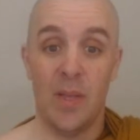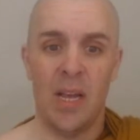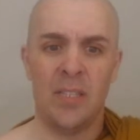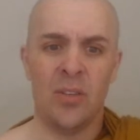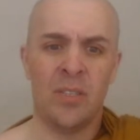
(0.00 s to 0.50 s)

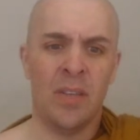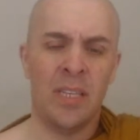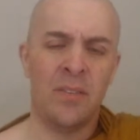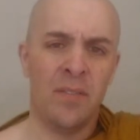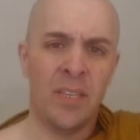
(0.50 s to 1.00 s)
Right? So
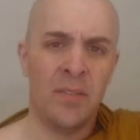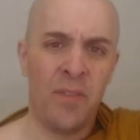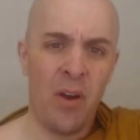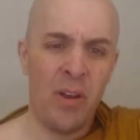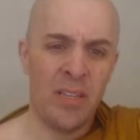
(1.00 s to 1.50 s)
it's
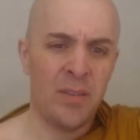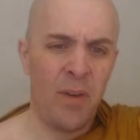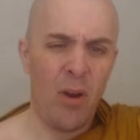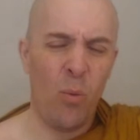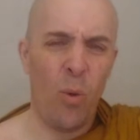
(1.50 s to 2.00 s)

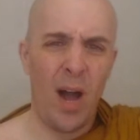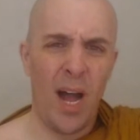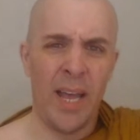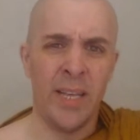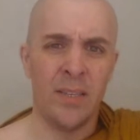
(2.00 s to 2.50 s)
very
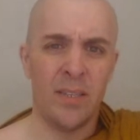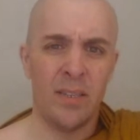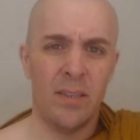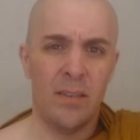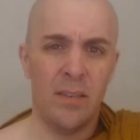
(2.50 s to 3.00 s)

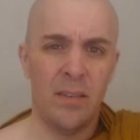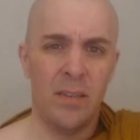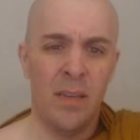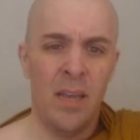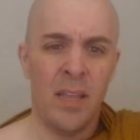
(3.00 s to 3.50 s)
wise.
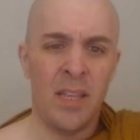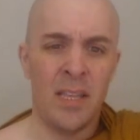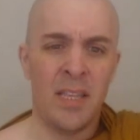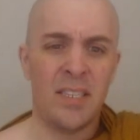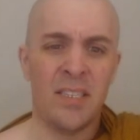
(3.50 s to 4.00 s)

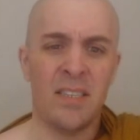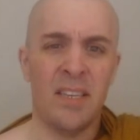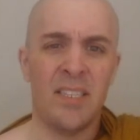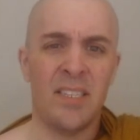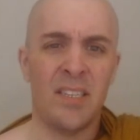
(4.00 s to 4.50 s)
This
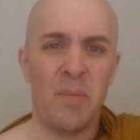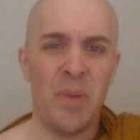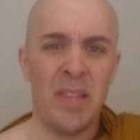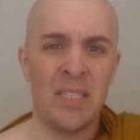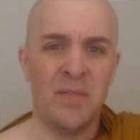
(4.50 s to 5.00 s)
is
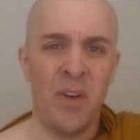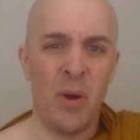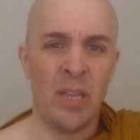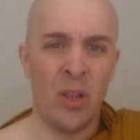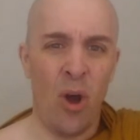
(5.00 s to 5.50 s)
something that's
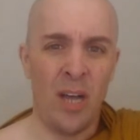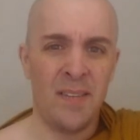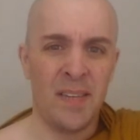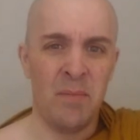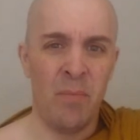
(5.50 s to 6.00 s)
very
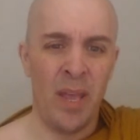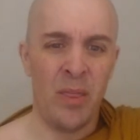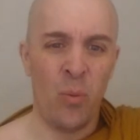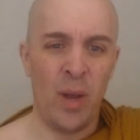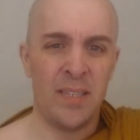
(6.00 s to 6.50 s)
lost
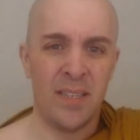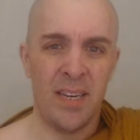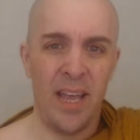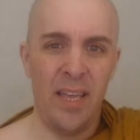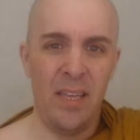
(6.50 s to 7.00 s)
in the West
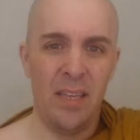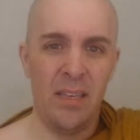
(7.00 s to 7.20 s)
today,